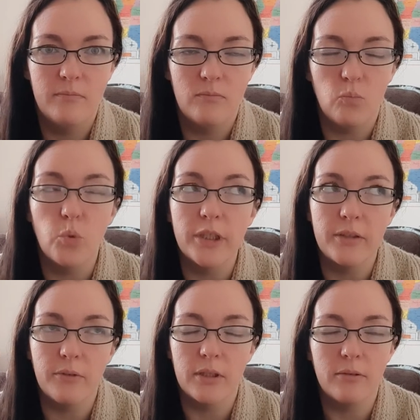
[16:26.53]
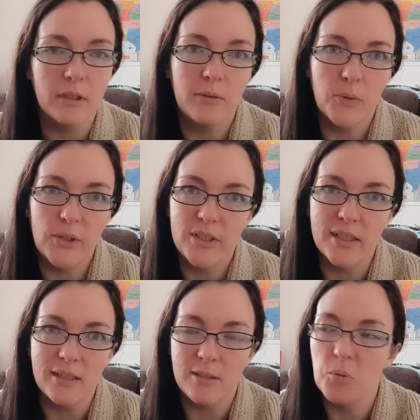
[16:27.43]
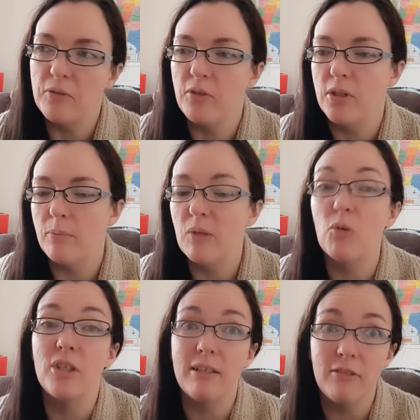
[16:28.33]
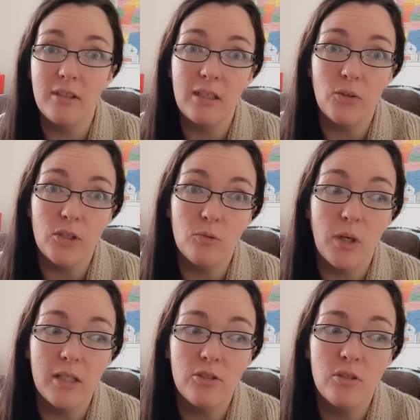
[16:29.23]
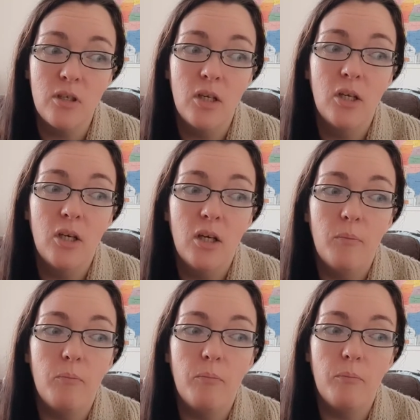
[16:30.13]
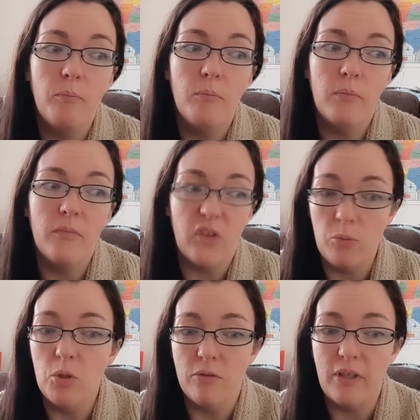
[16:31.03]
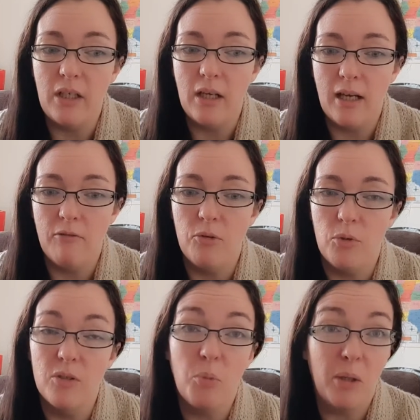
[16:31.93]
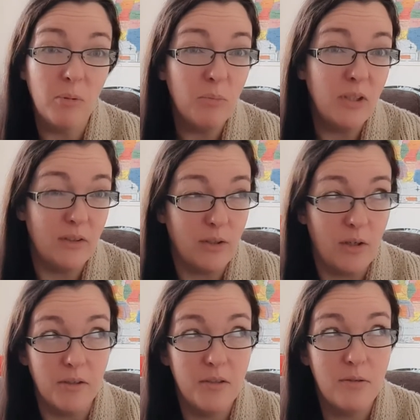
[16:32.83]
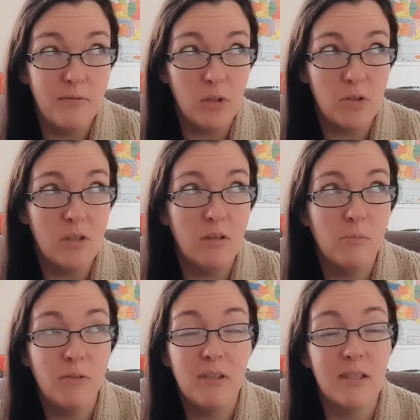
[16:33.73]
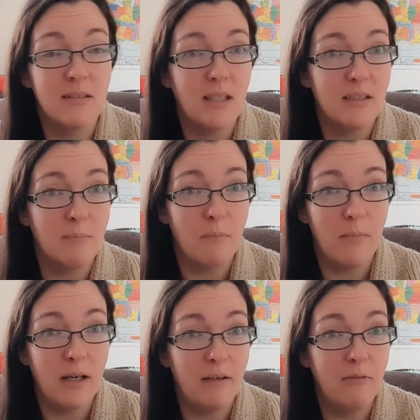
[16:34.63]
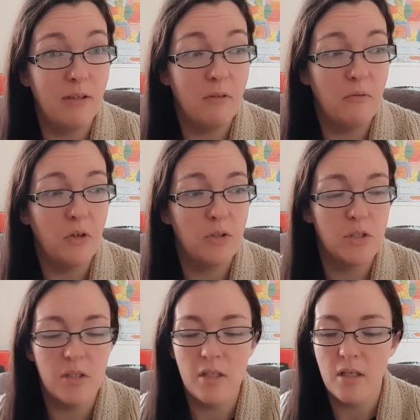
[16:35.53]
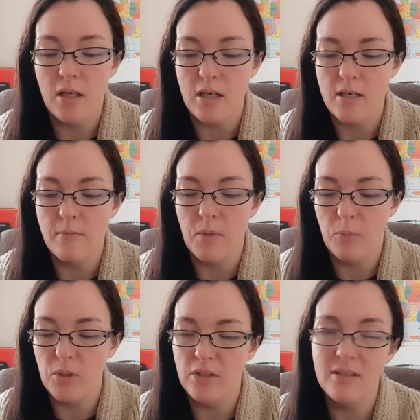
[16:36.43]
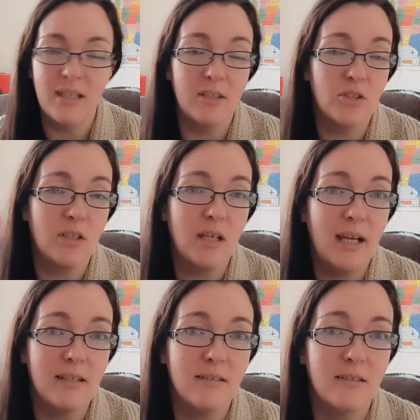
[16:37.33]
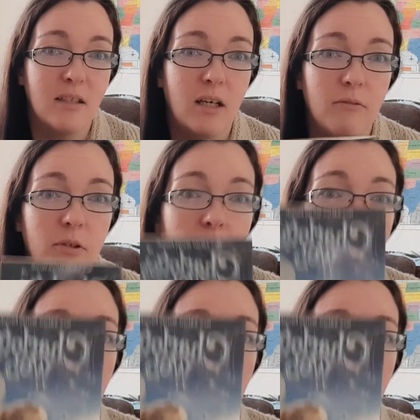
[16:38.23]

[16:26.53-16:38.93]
really wanted to get this book for him, and we're definitely going to watch the movie afterwards, probably the cartoon version of the movie because that's my favorite version. But this actually has the cover